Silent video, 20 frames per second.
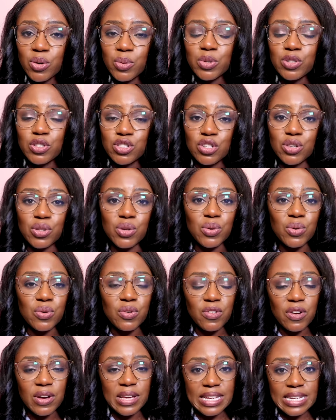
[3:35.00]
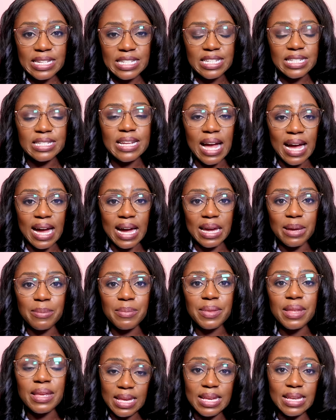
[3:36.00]
you would do each
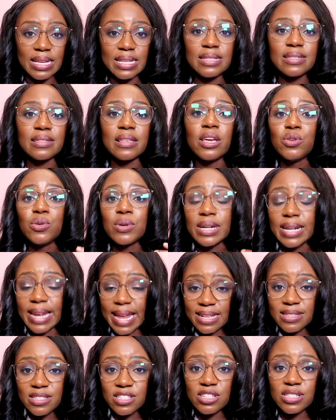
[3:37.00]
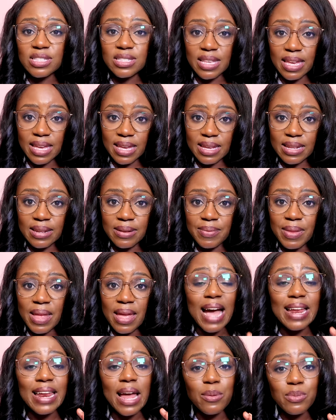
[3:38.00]
time is you cleanse your skin,
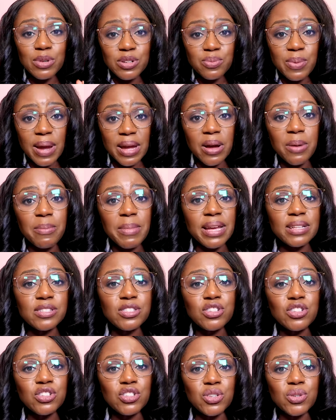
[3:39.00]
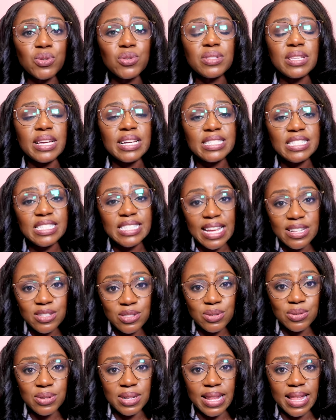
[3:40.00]
and I would recommend to use a
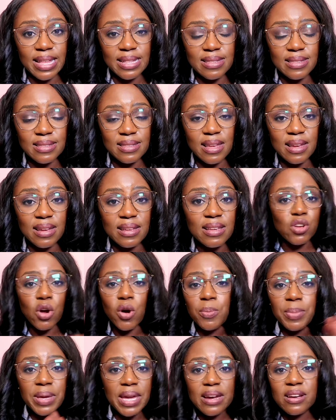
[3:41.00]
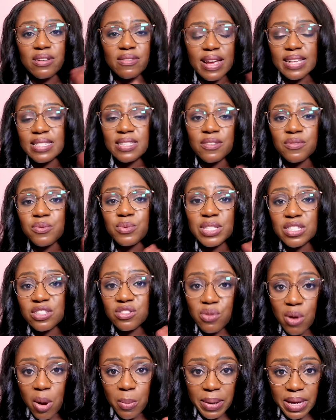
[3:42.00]
gentle cleanser. Don't be aggressive with
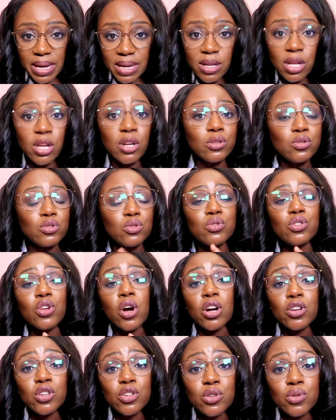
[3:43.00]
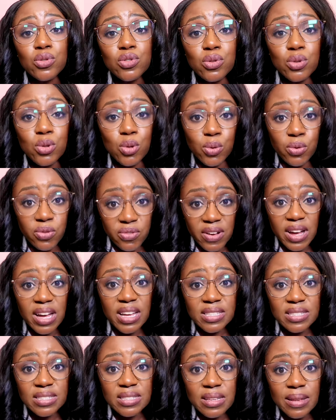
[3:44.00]
scrubbing. Do not use
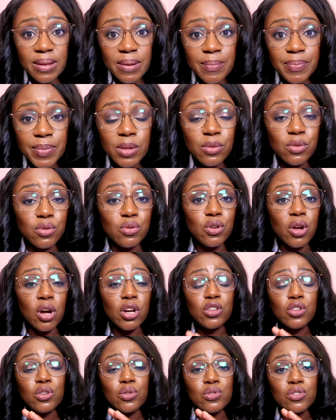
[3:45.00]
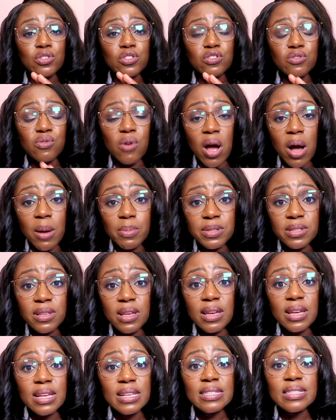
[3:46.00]
loofahs. Do not use scrubs.
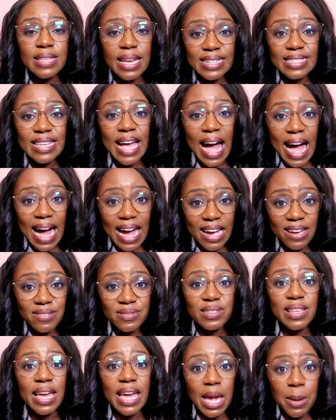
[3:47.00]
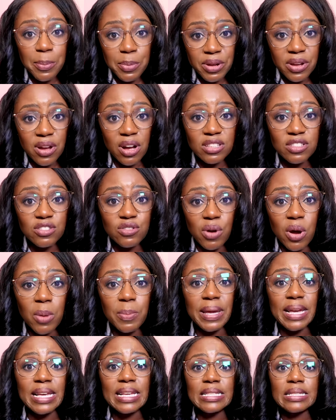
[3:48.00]
Saint Ives apricot
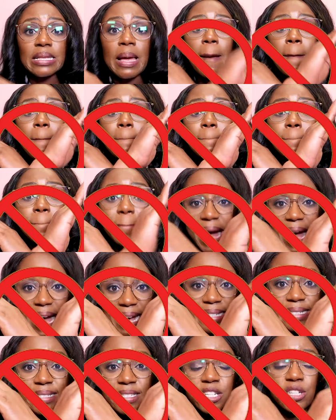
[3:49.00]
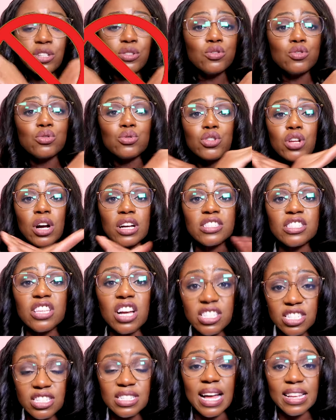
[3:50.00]
scrub is banned. Do not
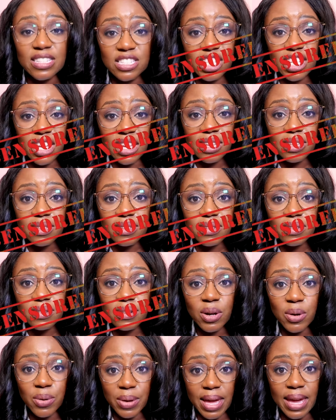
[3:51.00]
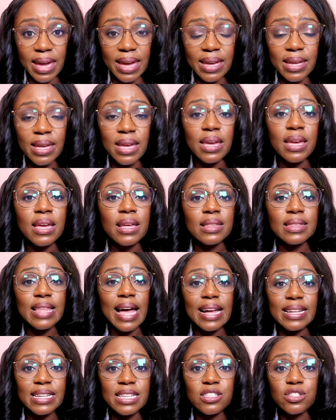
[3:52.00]
touch that, okay?
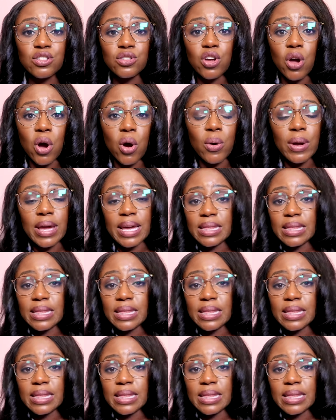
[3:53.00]
That needs to go